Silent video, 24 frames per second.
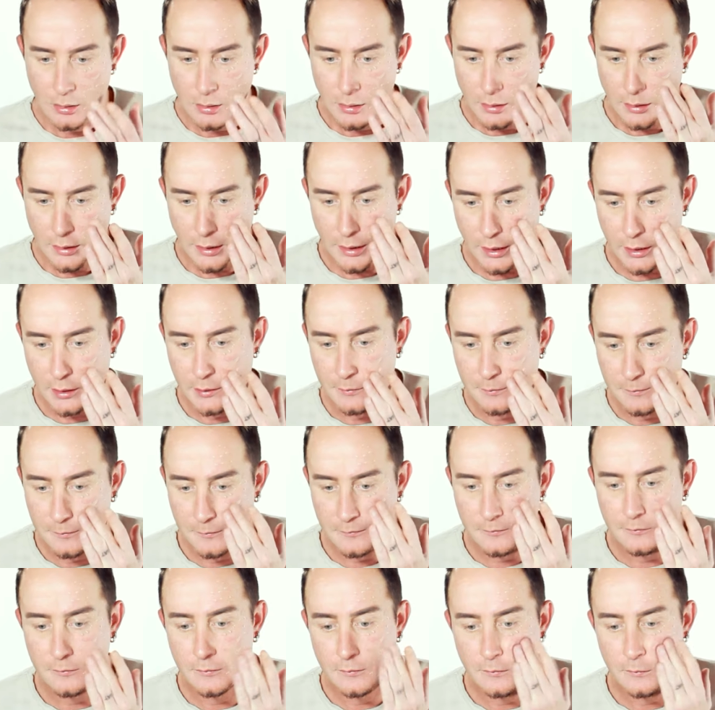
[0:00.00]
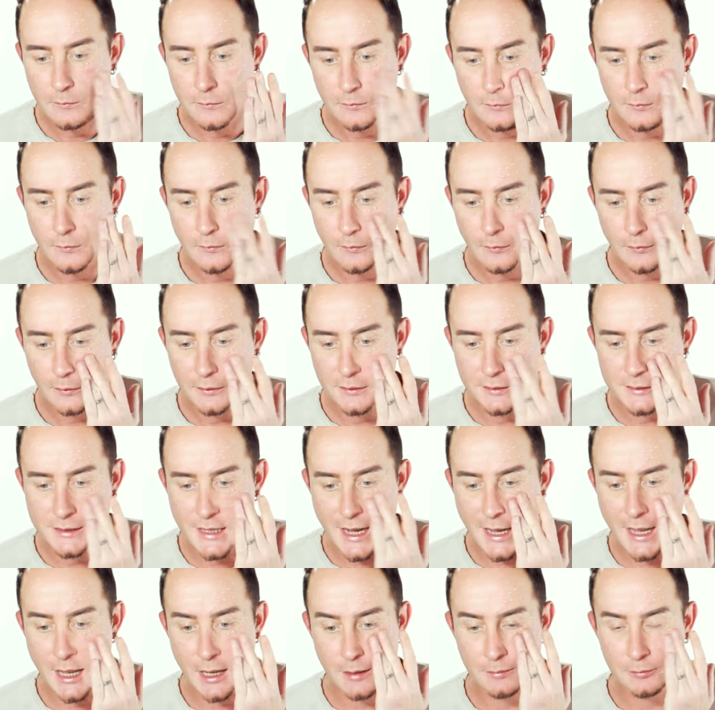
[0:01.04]
Okay.
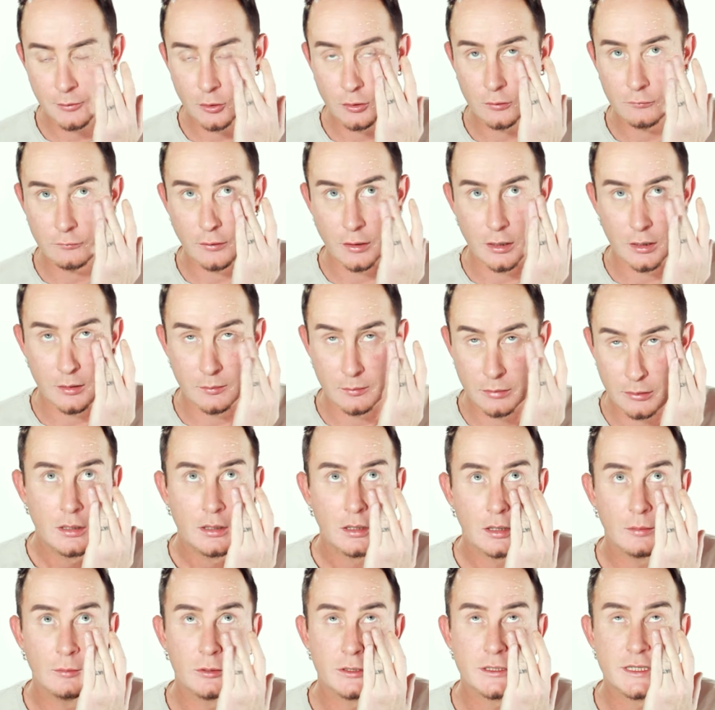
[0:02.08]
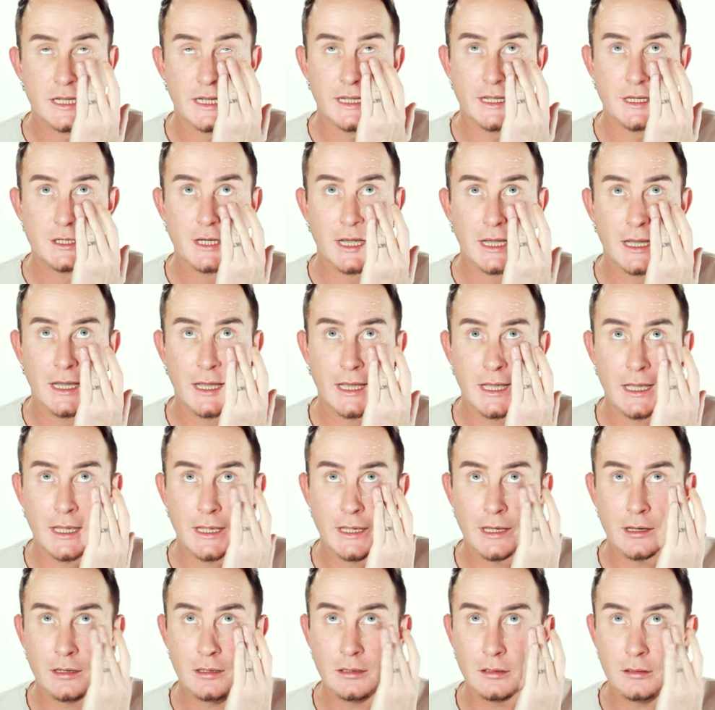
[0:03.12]
Dab, not rub. Come on,
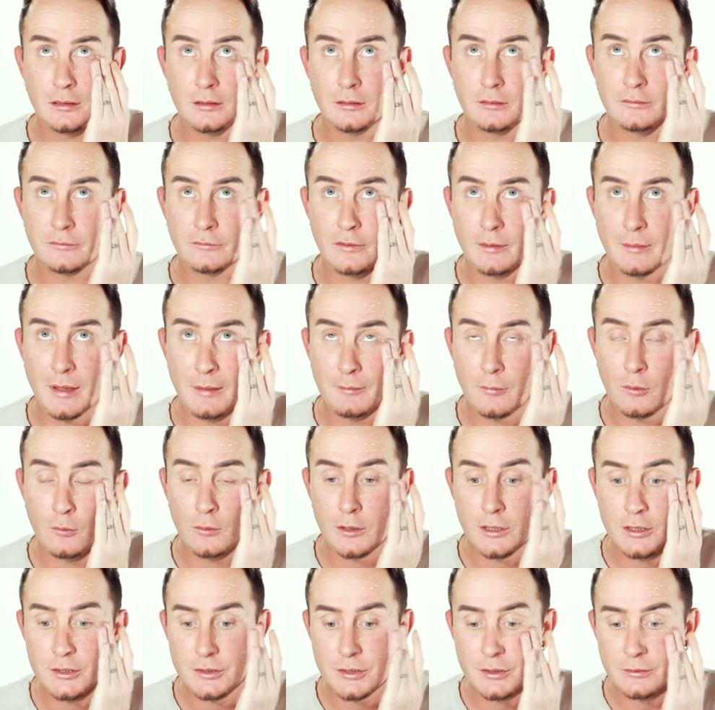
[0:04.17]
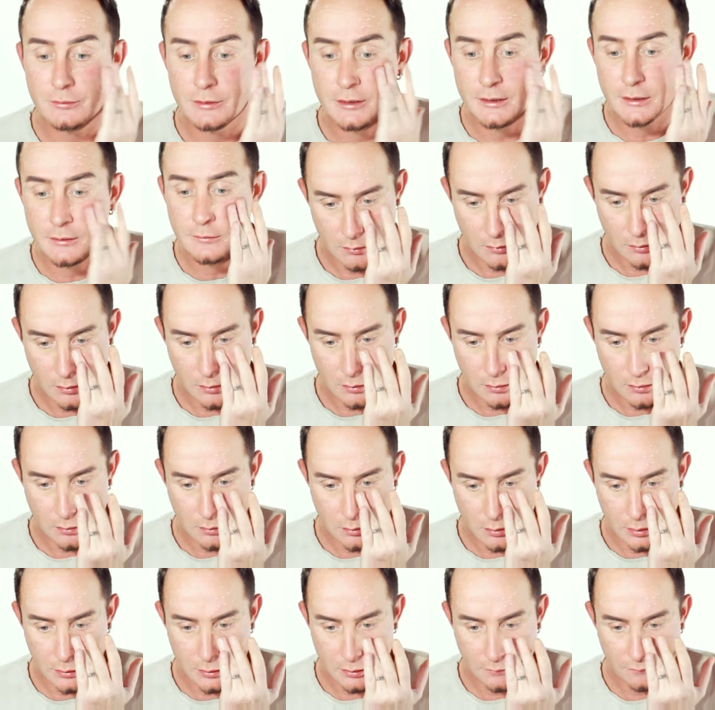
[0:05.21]
TJ. Remember what you're doing.
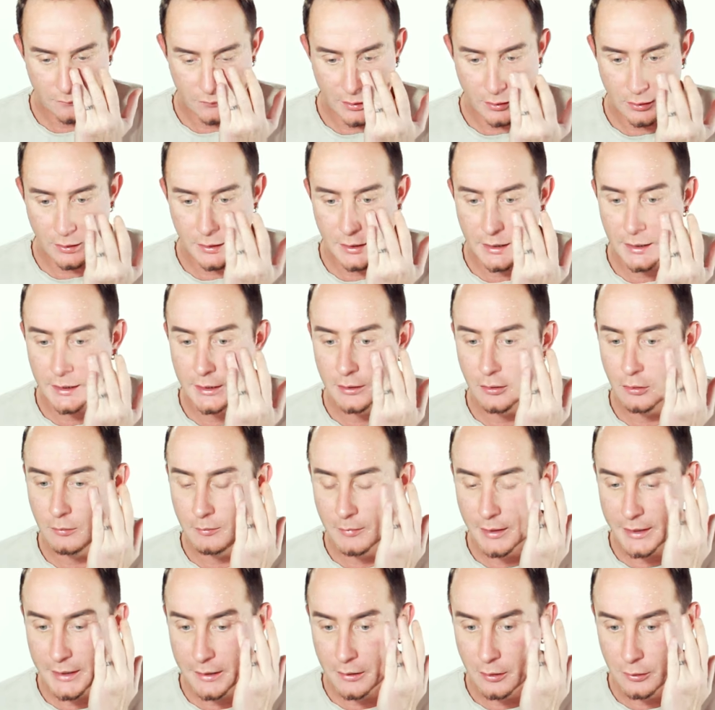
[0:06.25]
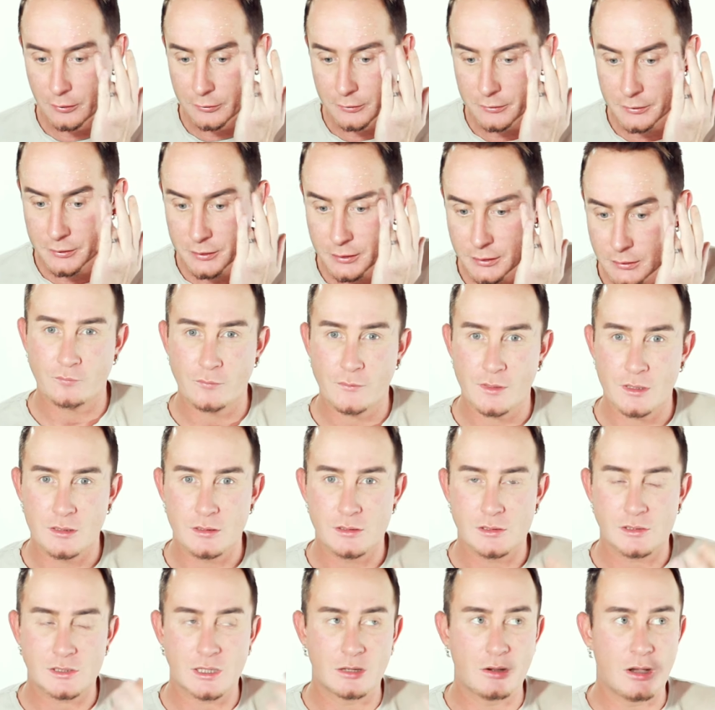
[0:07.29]
I don't think I need it on my nose.
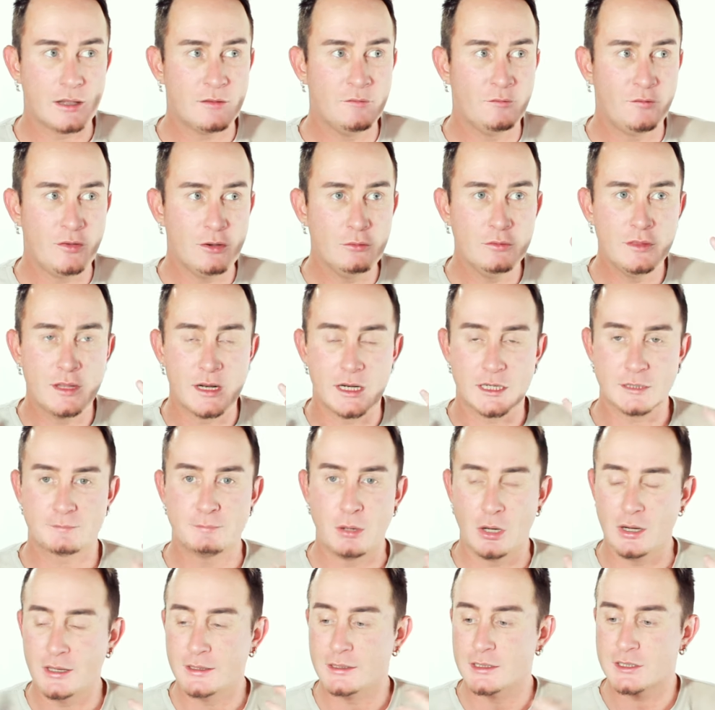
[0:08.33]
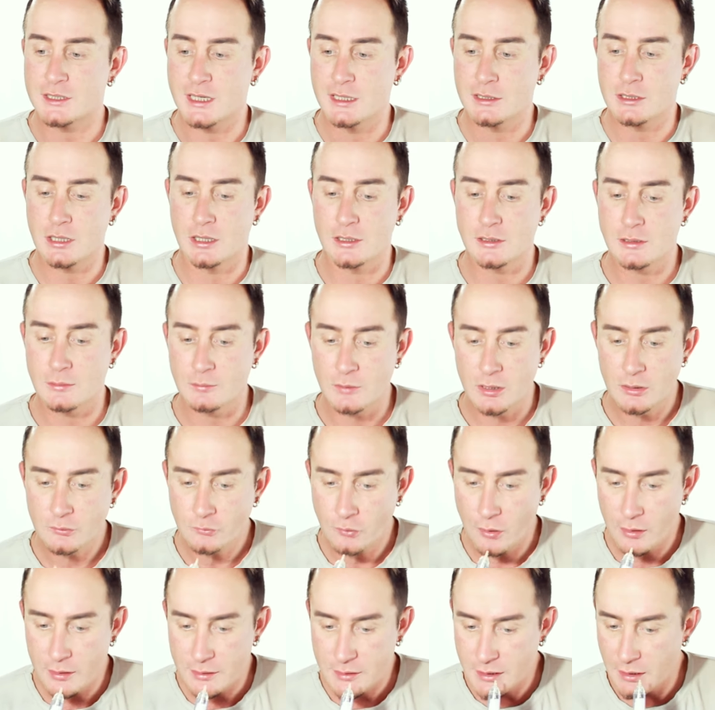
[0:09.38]
So I can feel that it's pulling the skin tight, so I'm going to
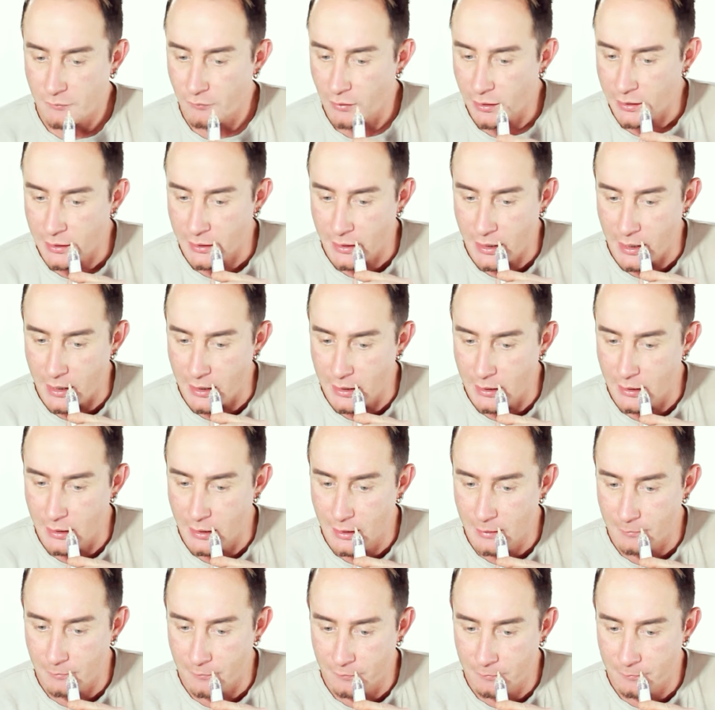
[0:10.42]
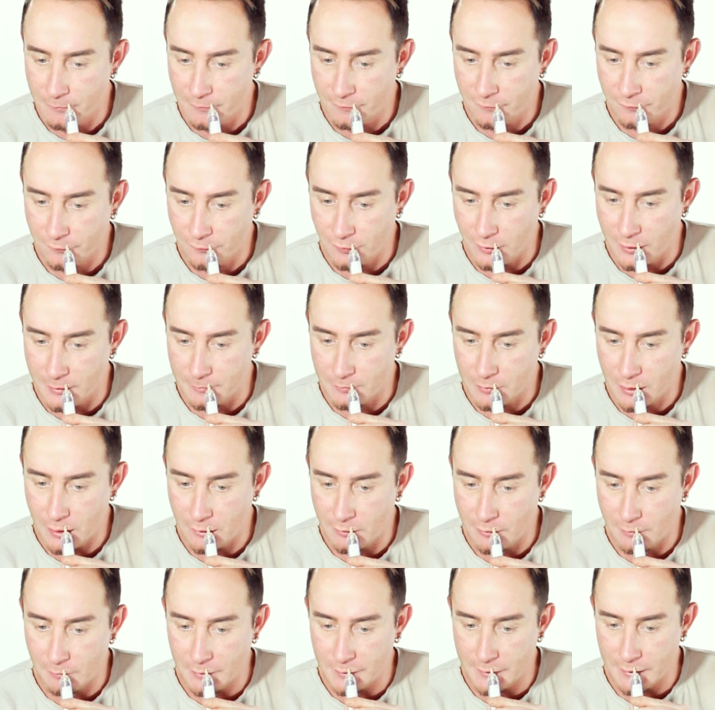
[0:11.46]
try and see if I can get a lip flip
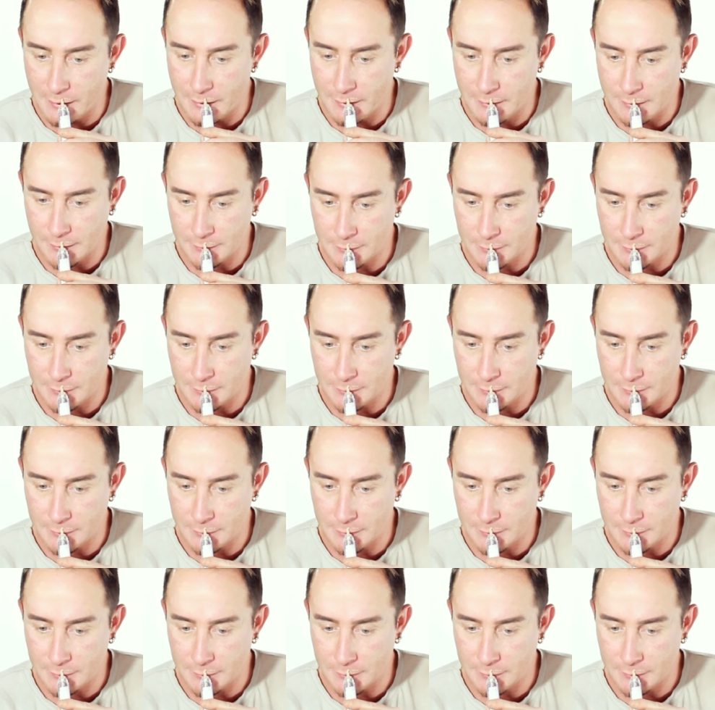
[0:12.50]
going with this.